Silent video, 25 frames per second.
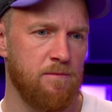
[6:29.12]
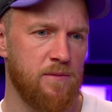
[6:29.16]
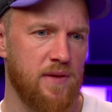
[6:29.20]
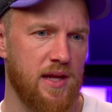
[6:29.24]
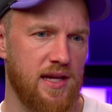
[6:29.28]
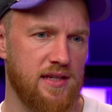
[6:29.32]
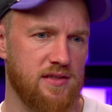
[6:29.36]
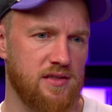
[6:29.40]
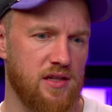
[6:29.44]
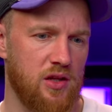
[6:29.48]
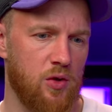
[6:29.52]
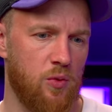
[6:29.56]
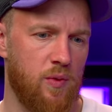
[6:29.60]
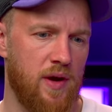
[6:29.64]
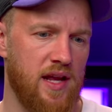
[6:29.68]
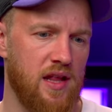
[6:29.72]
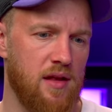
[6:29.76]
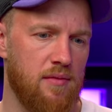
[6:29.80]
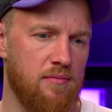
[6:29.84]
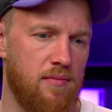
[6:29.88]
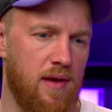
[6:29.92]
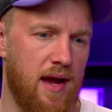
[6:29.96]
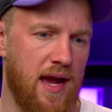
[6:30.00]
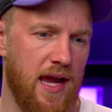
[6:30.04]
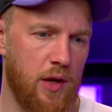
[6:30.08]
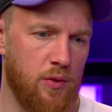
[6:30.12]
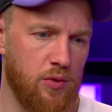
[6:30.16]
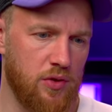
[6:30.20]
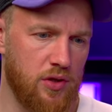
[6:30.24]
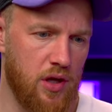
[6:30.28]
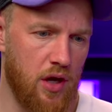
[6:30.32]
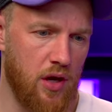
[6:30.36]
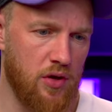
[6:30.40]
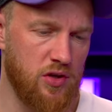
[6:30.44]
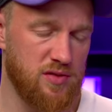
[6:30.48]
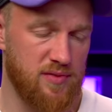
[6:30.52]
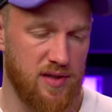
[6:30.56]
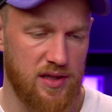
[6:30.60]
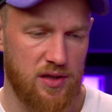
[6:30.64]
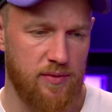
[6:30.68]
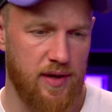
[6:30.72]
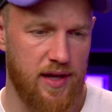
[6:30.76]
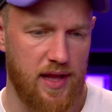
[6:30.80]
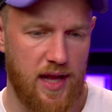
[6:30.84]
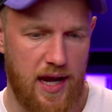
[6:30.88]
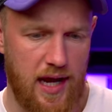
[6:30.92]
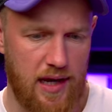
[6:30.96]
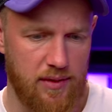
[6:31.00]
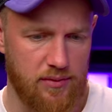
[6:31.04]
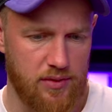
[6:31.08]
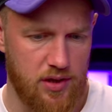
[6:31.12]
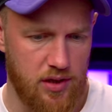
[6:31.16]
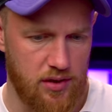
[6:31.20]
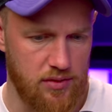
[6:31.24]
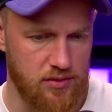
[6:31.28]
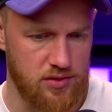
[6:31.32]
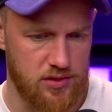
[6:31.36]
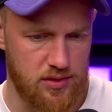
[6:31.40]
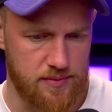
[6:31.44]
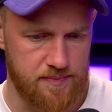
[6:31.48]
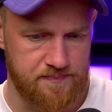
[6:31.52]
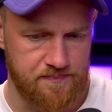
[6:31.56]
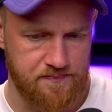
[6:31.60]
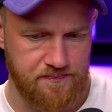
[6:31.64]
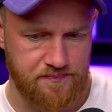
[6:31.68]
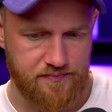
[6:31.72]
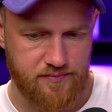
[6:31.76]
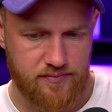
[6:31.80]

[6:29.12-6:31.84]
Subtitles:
Is that the way that Mike would coach them and the way that I would coach them